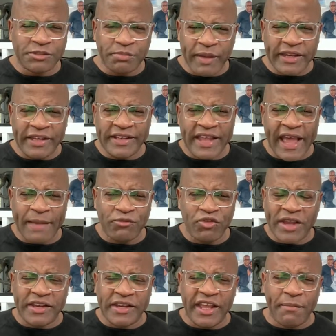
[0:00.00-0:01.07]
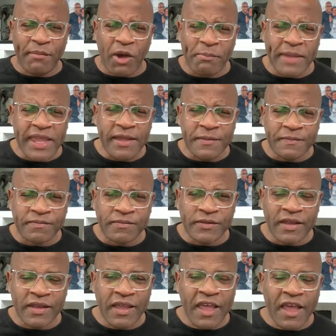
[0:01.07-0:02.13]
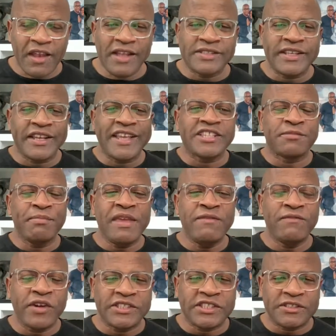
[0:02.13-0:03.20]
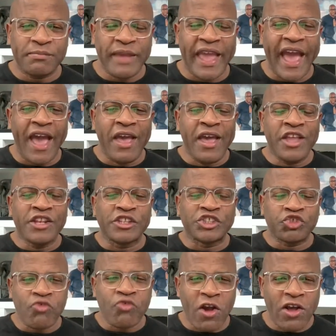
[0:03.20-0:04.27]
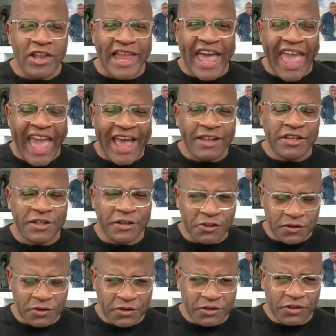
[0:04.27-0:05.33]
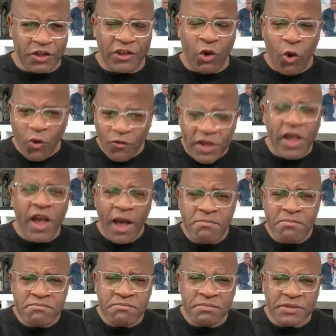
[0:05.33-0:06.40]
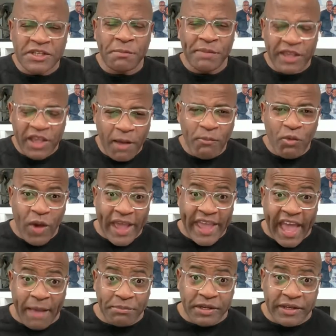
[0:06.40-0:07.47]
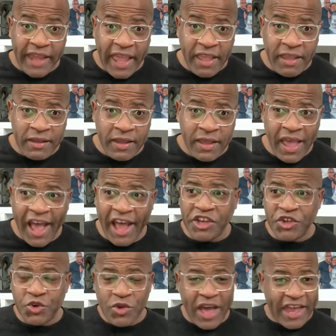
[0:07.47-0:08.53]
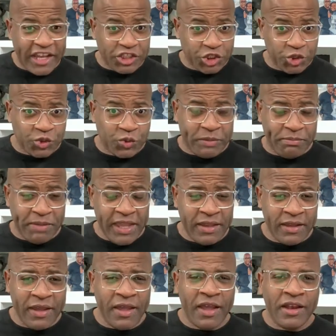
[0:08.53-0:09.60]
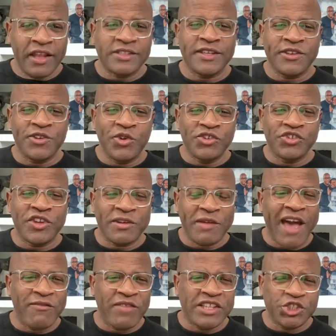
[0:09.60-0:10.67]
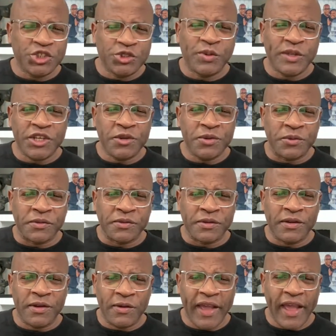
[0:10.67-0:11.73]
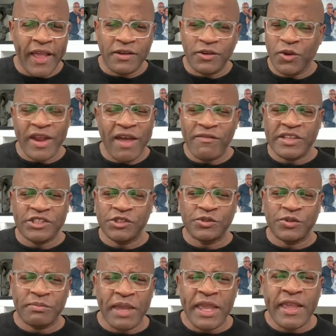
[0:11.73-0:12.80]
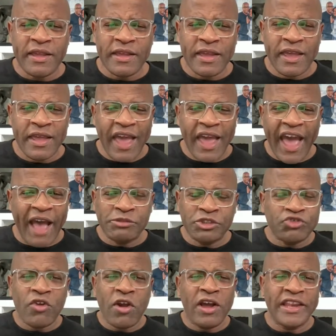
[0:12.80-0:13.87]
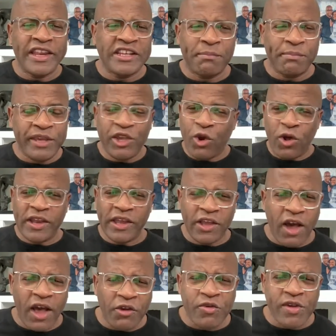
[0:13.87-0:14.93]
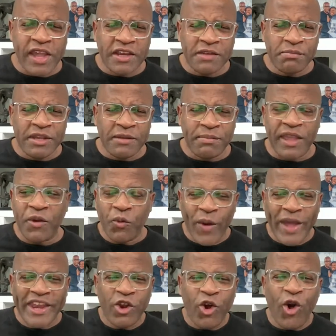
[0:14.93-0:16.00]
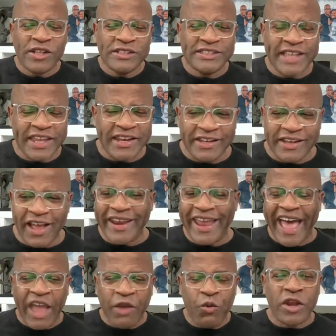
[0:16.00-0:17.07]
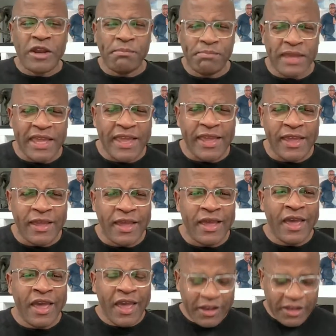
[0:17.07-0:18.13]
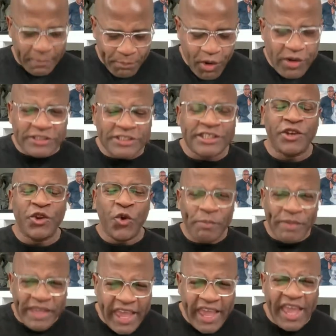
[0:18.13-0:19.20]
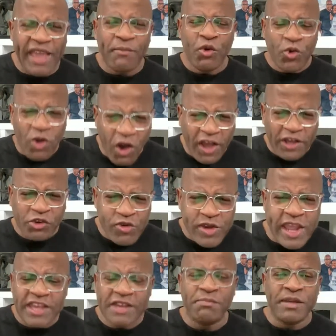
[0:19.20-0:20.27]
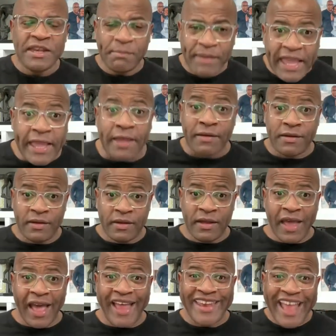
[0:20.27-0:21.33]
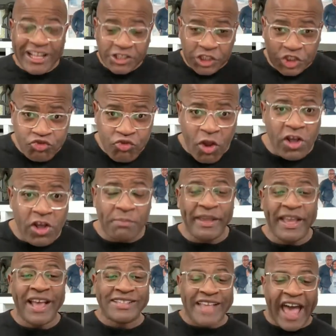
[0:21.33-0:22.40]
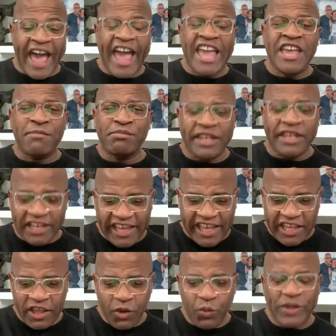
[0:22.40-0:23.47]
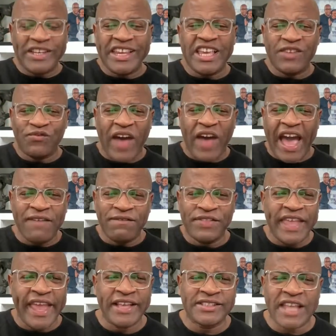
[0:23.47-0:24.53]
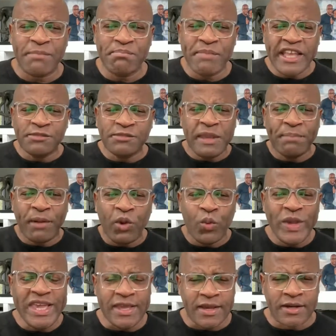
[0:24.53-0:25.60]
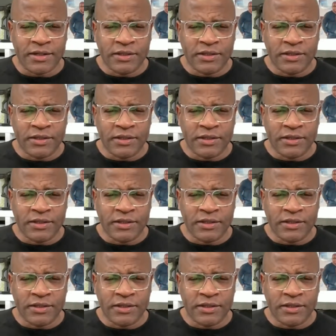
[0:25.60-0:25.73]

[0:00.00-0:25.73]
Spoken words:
spending time trying to think about me. Listen, it's me versus me. The struggle I had to overcome to become who I am today, and you got issues with me, listen, you should have issues with you, okay? Don't have issues with me. I'm struggling to be all that God created me to be. When it all said and done, I want to be the person who became who God created me to be. And that's a struggle because I am dealing with these 5 things that makes people weak,